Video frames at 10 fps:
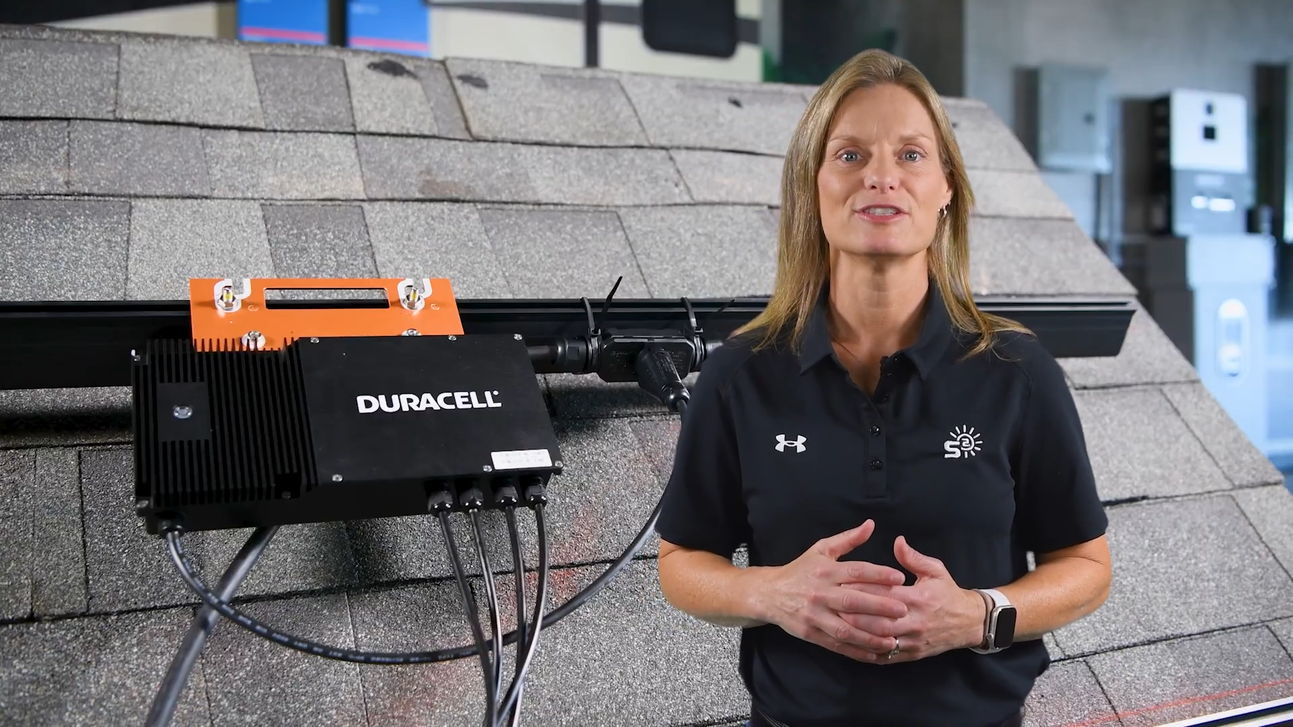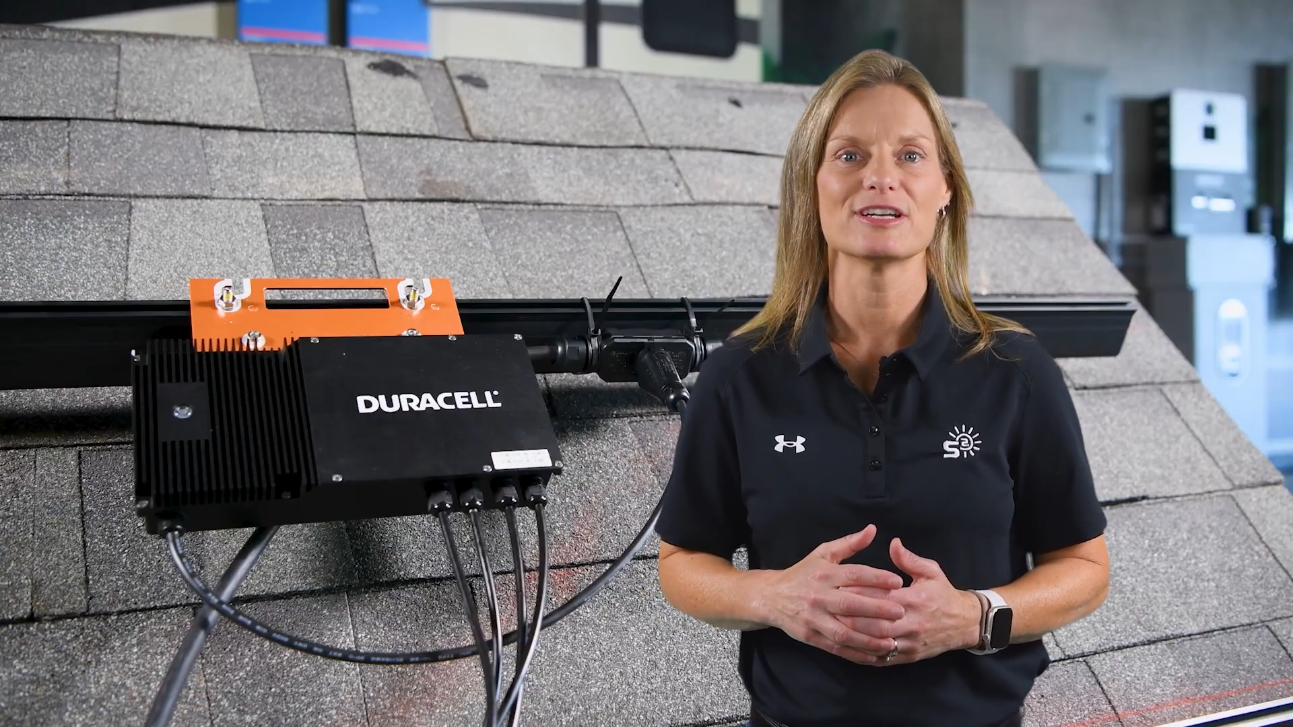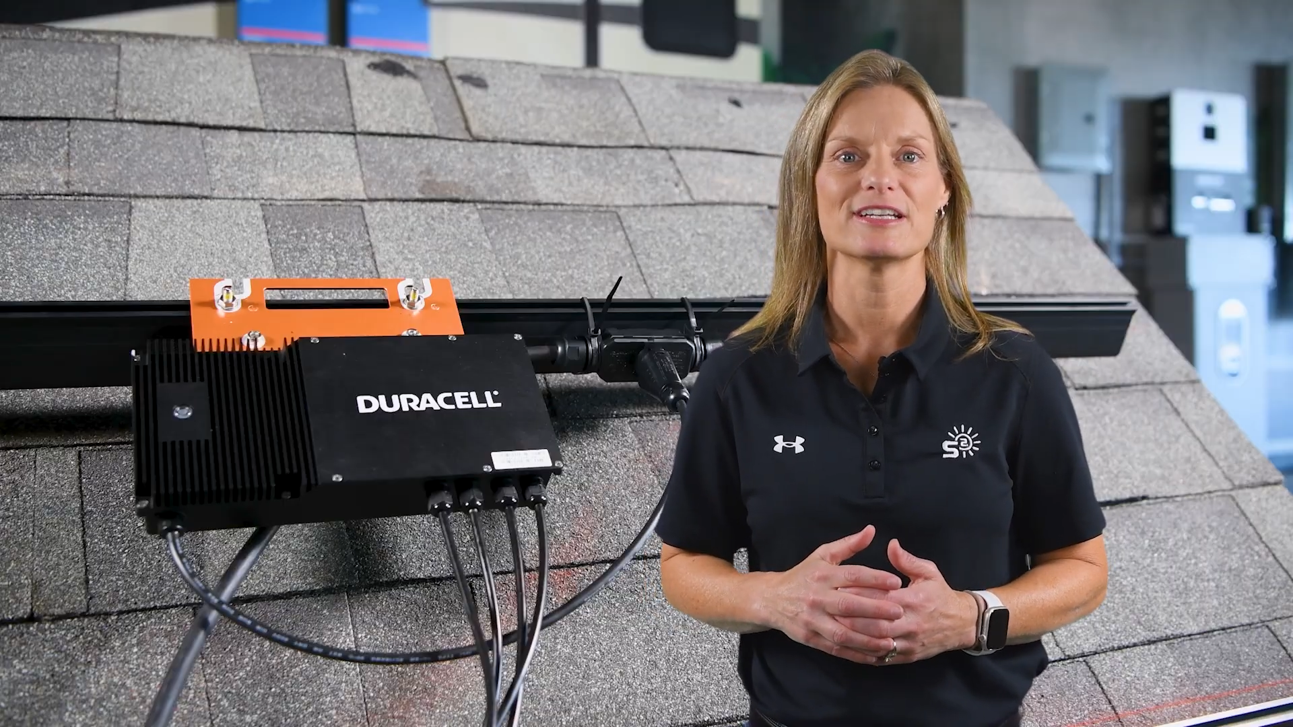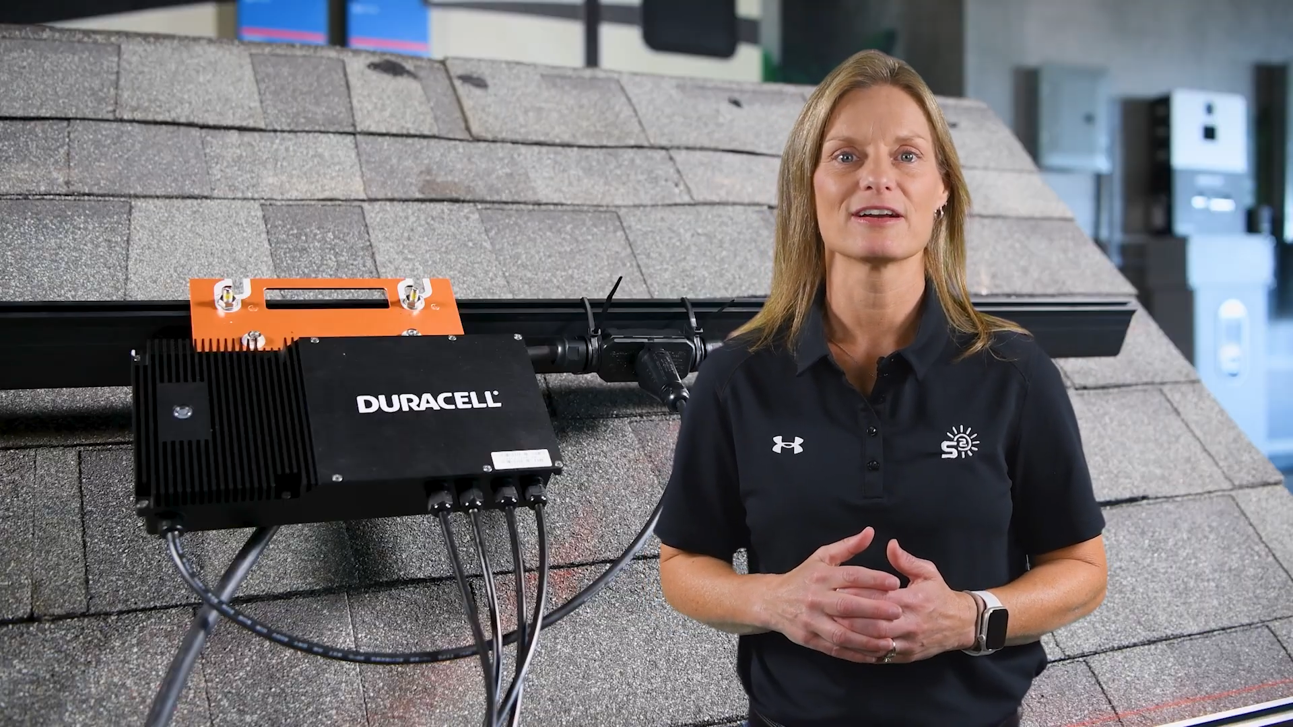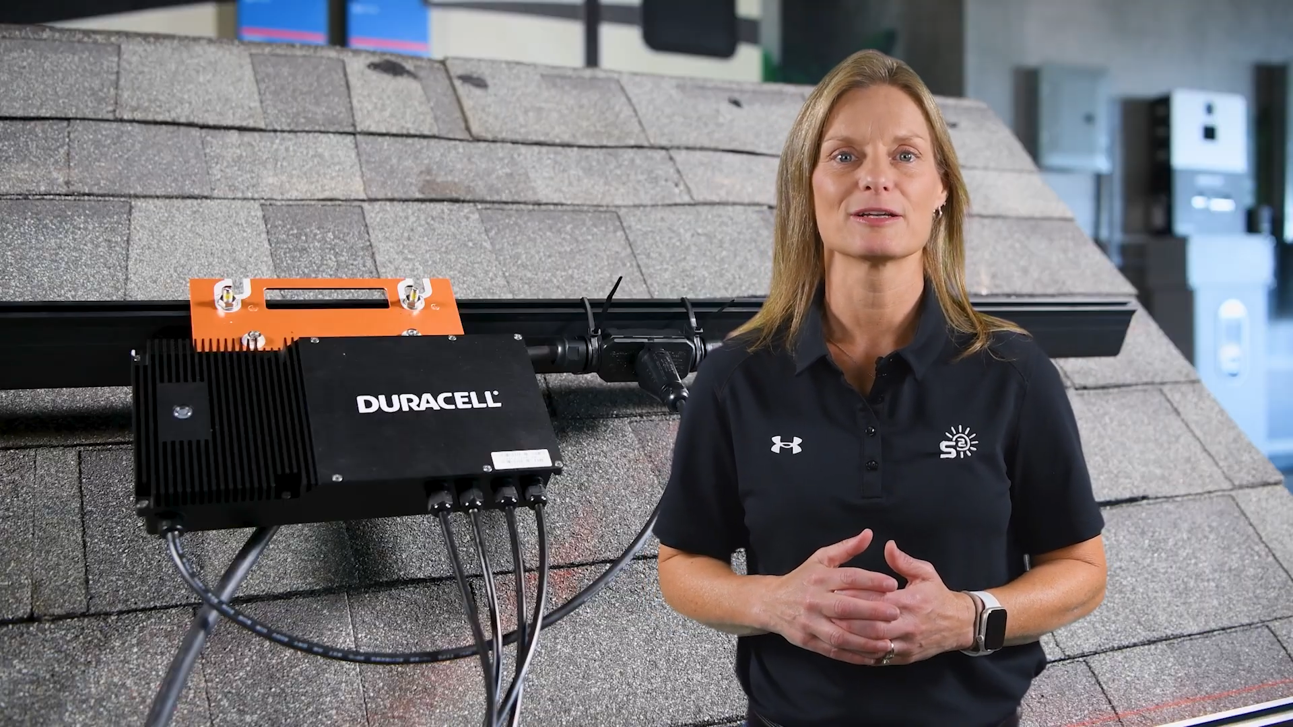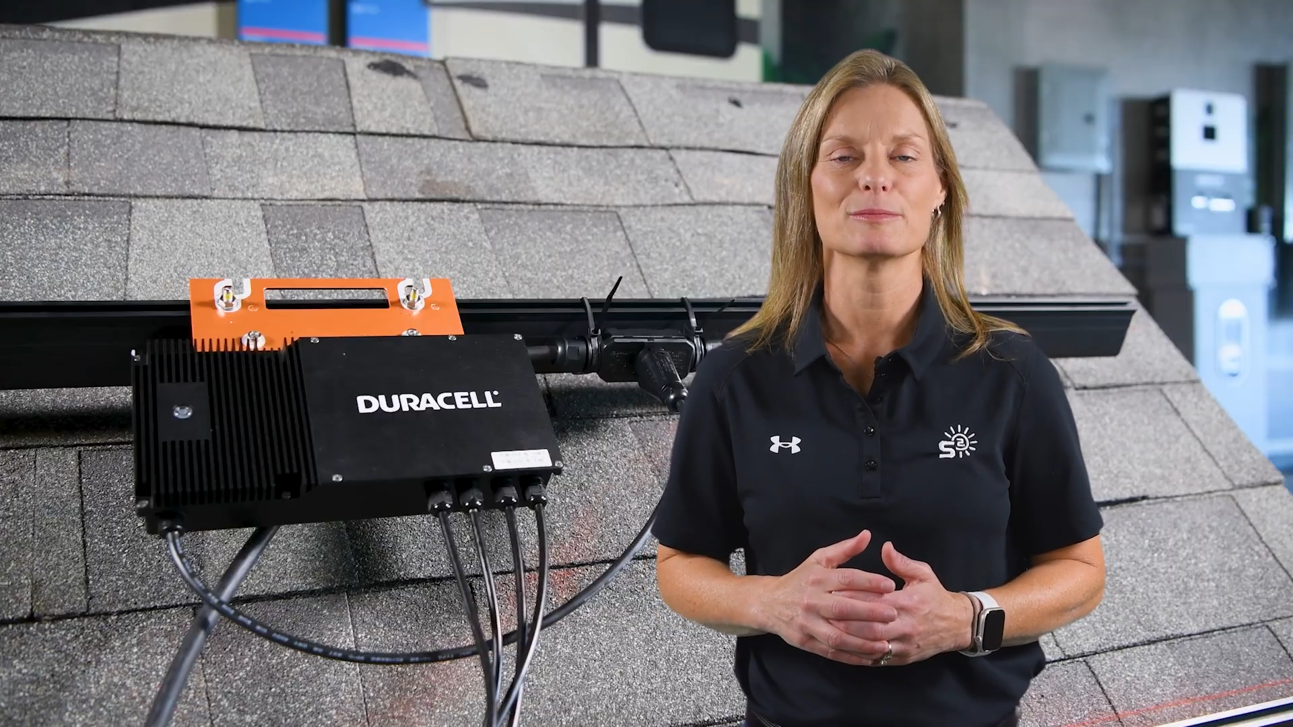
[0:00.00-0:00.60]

shutdown